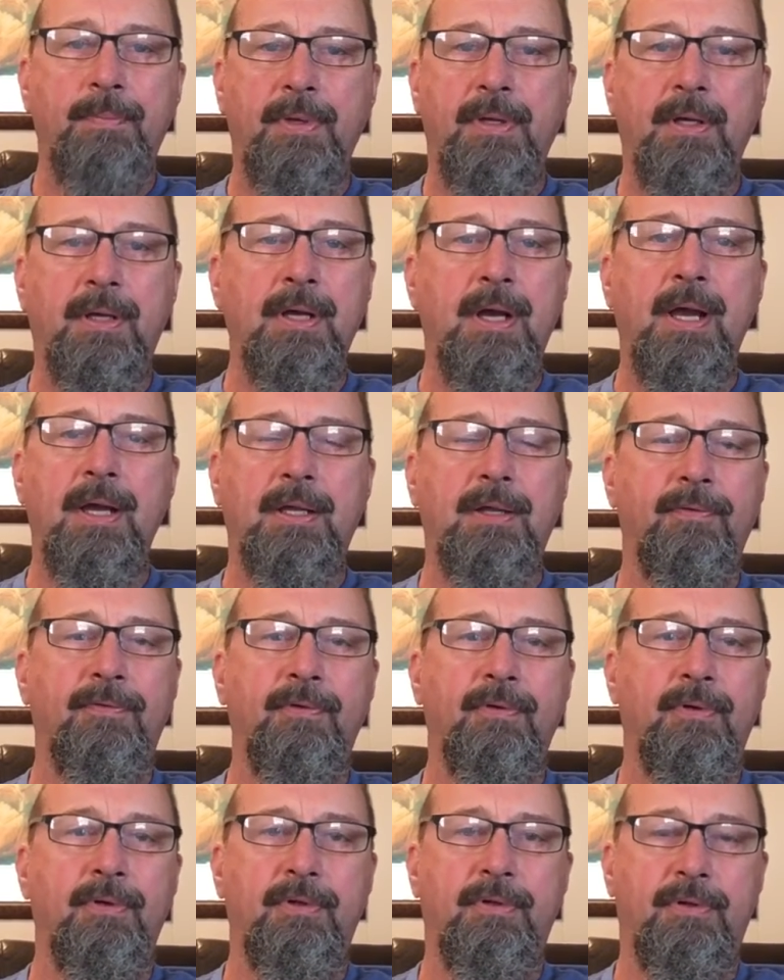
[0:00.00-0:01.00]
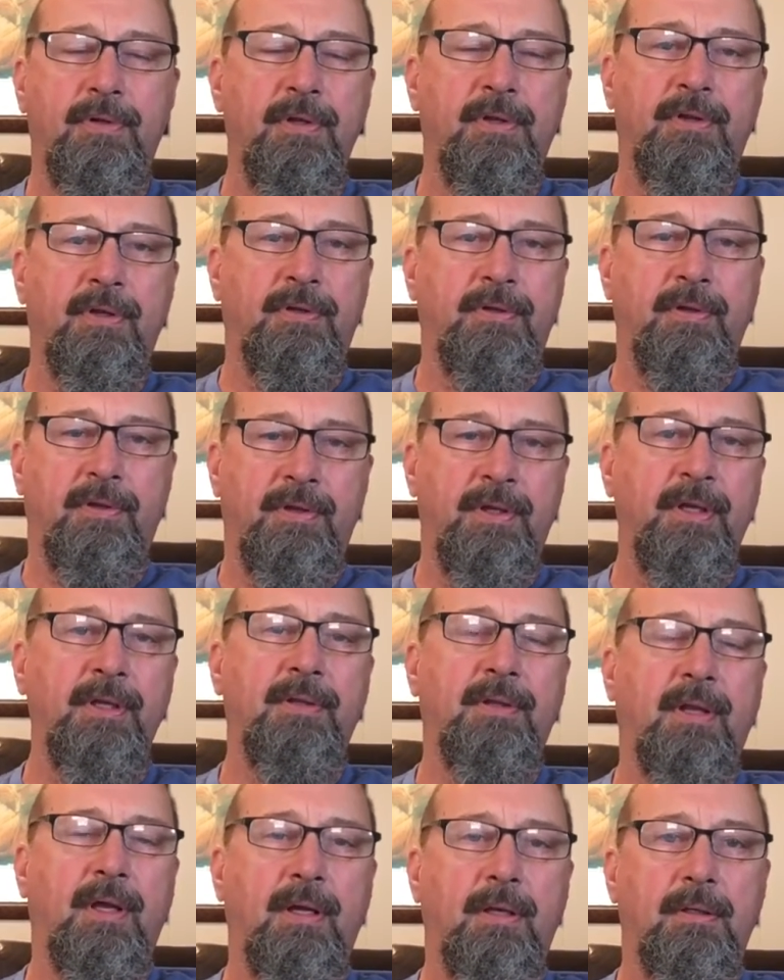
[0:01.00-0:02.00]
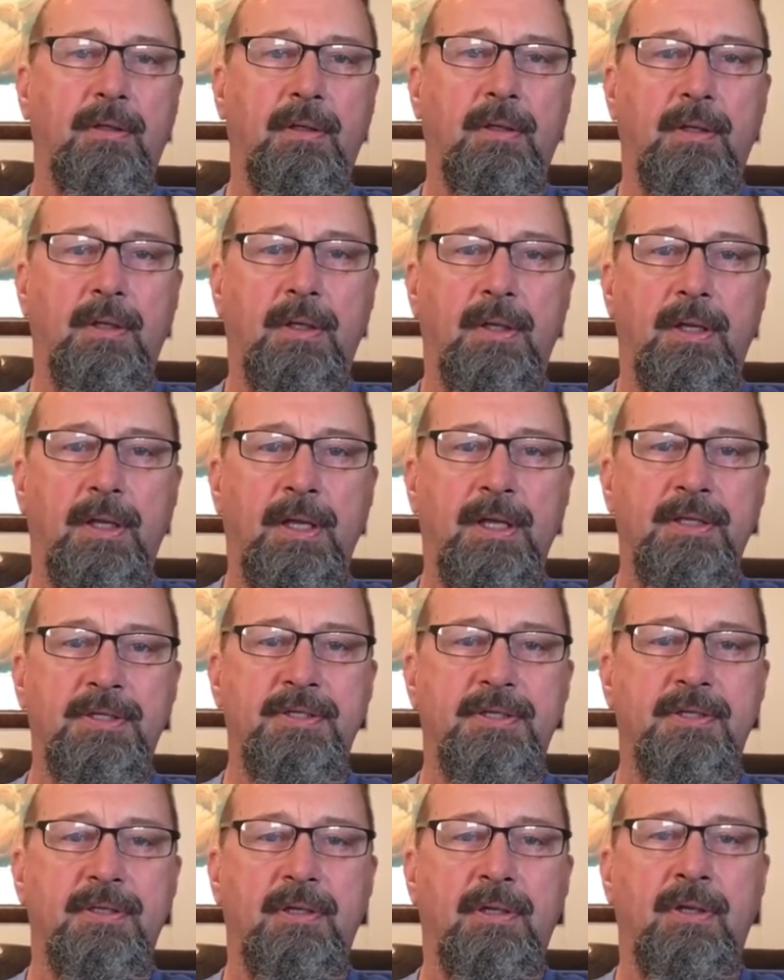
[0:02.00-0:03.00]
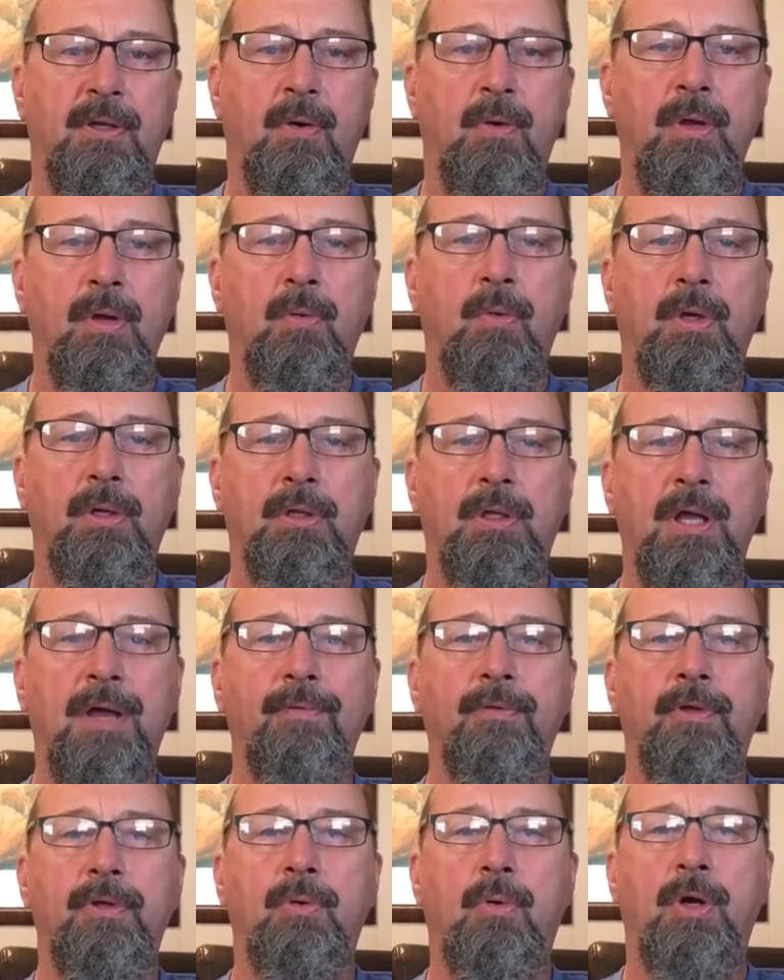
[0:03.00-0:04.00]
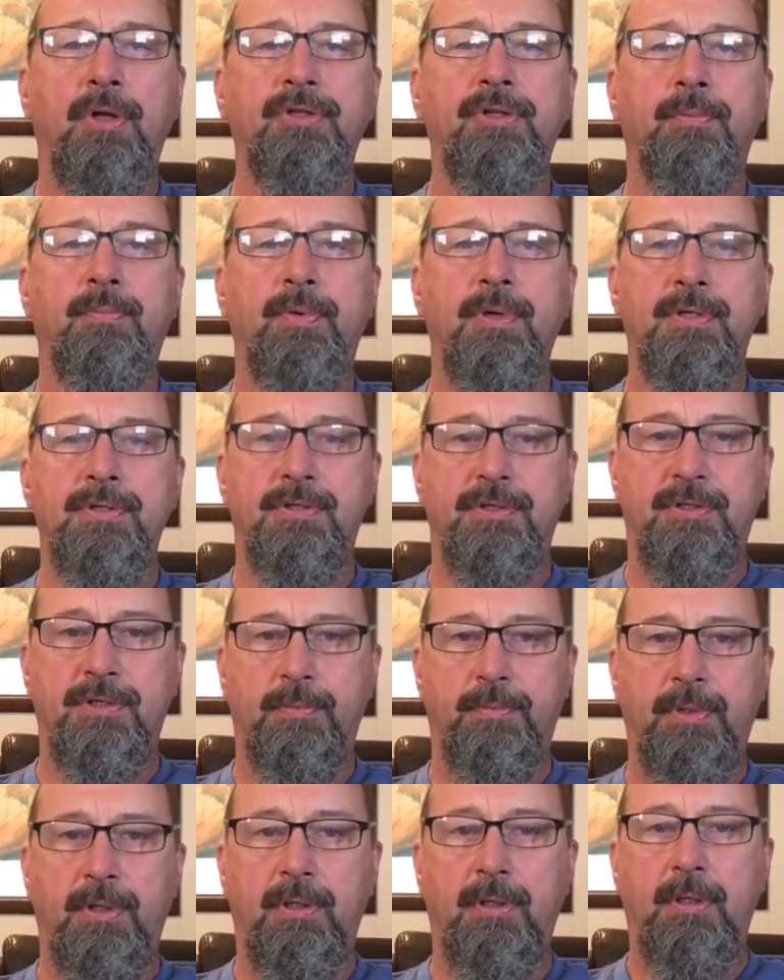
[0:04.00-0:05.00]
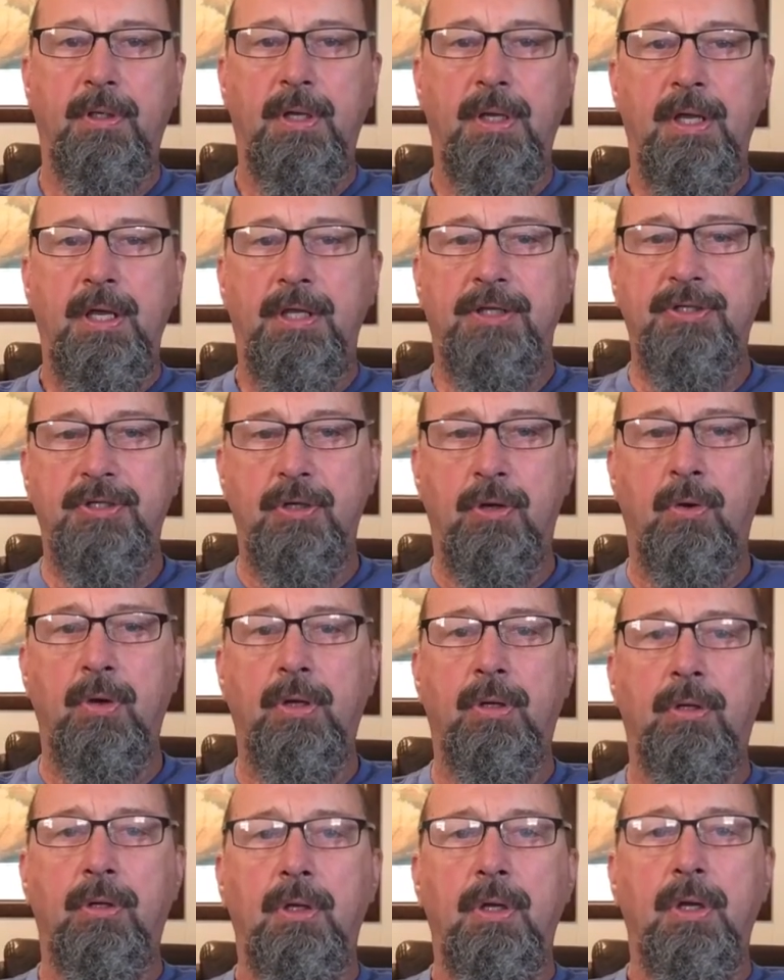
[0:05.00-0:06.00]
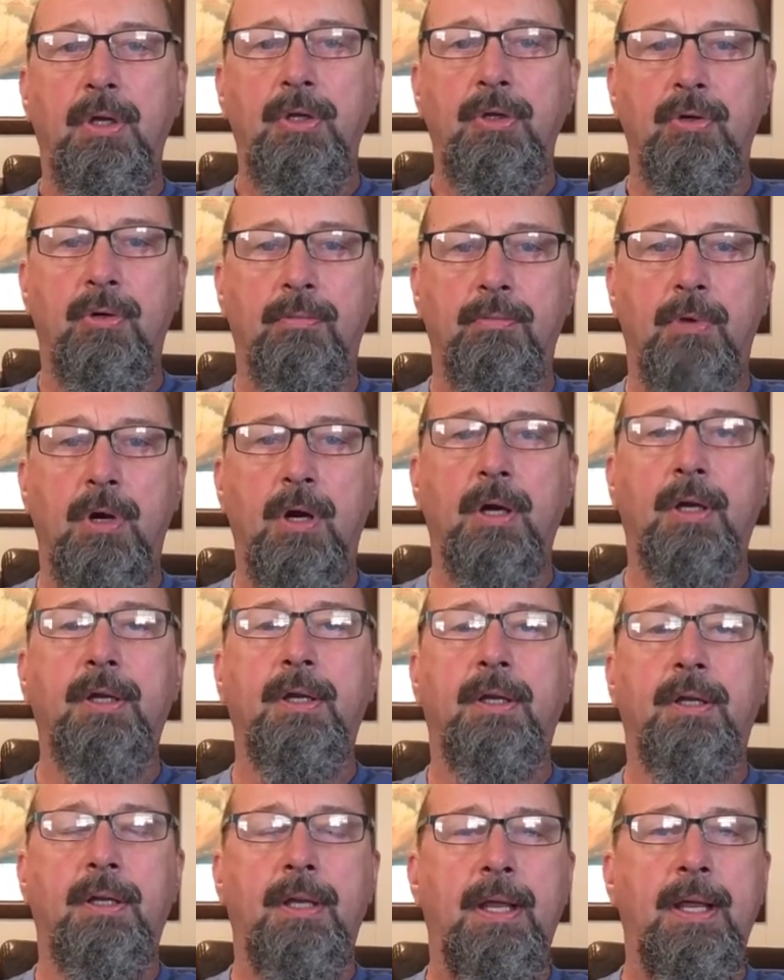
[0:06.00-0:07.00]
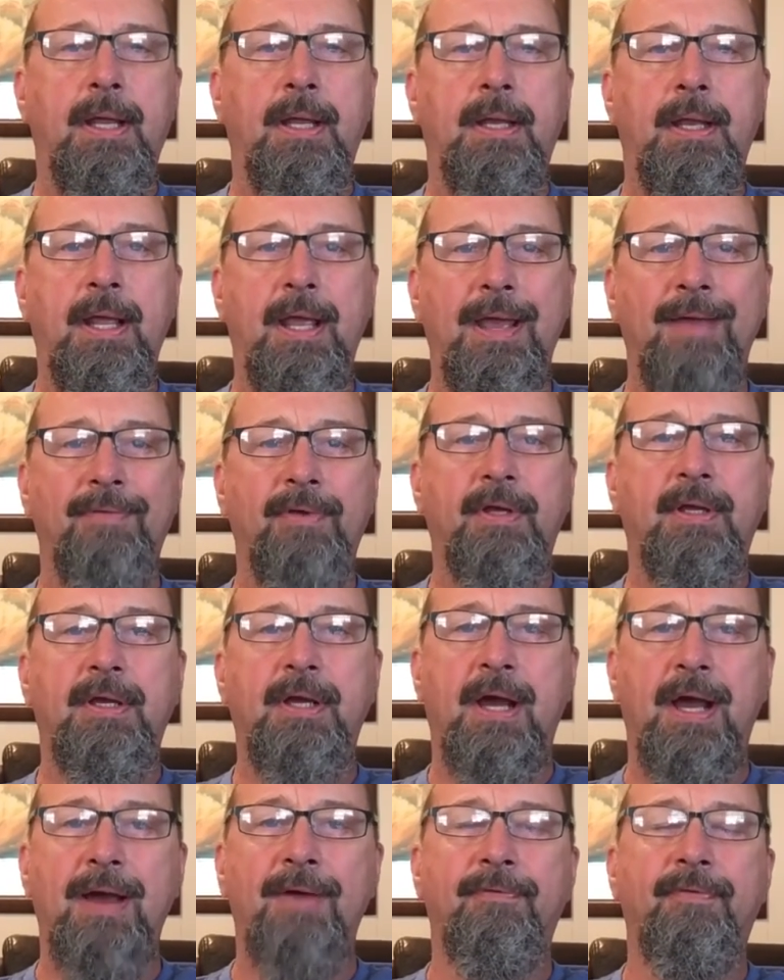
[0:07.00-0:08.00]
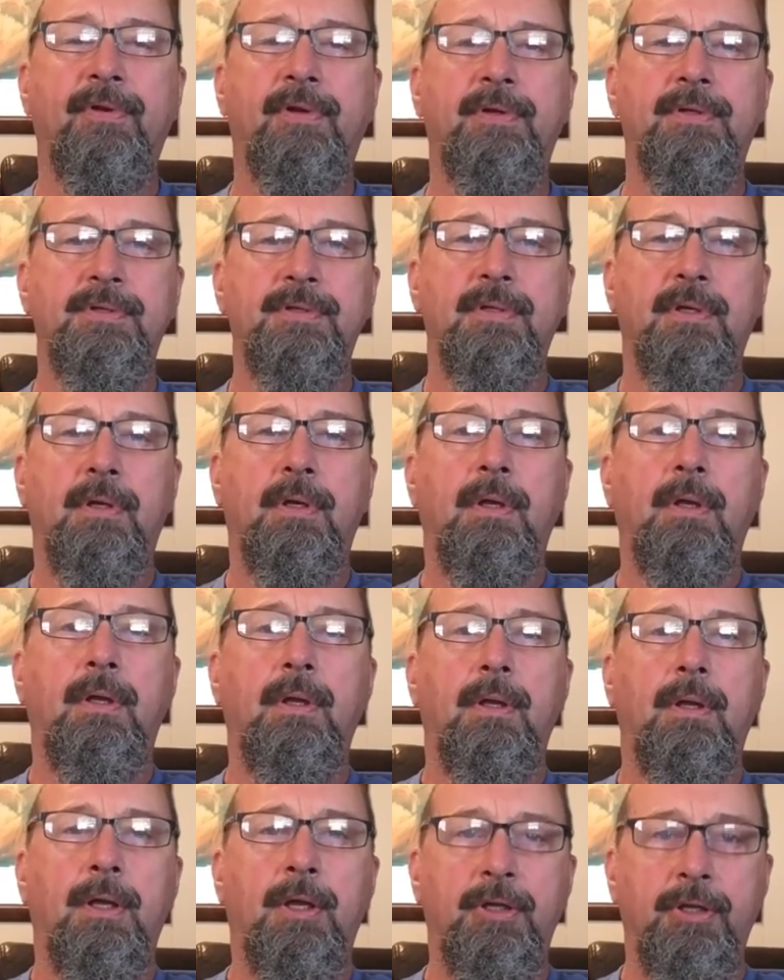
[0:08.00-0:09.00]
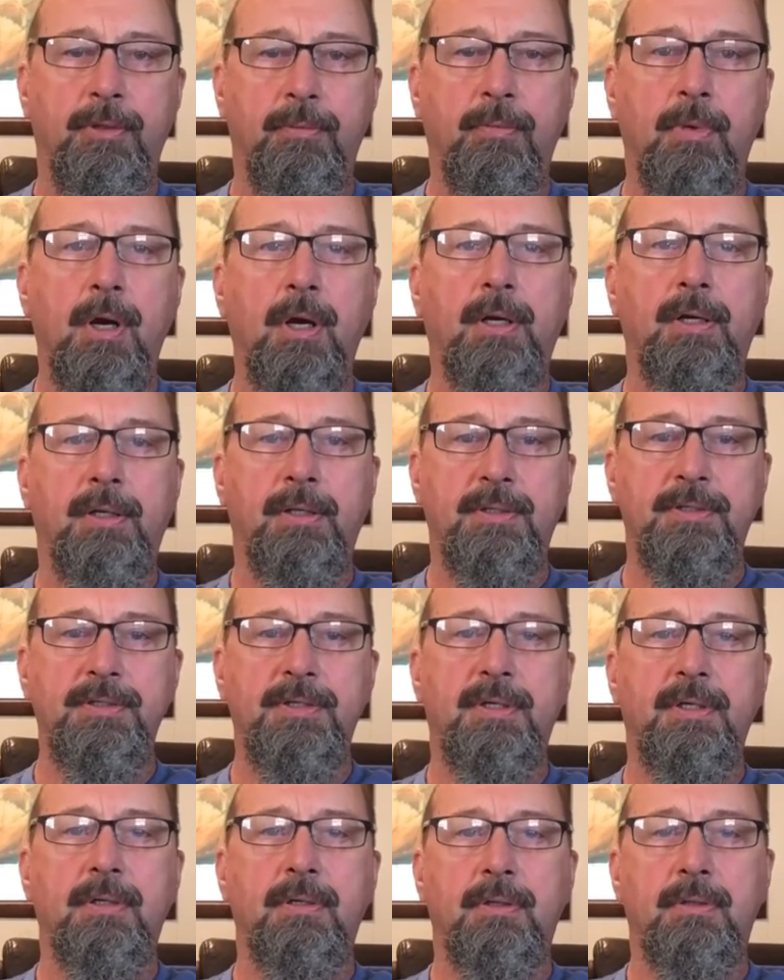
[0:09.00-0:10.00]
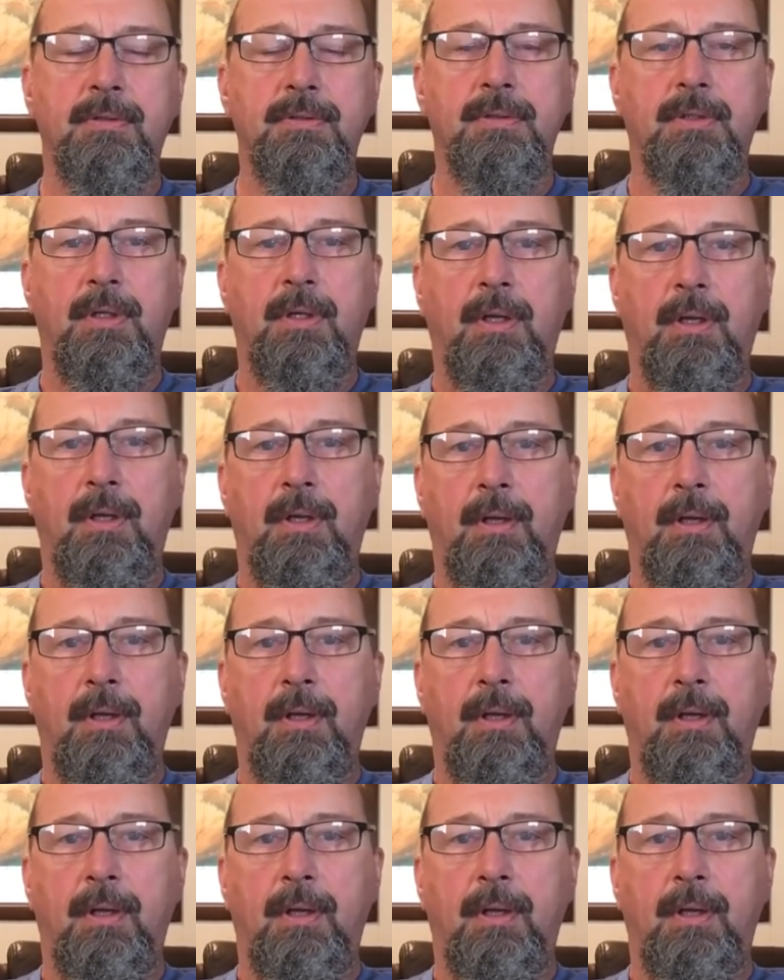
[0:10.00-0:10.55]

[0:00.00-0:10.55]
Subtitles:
not being cocky for you to think that. It's knowing what level you want your business to be. It's knowing your market and having confidence in your marketing skills.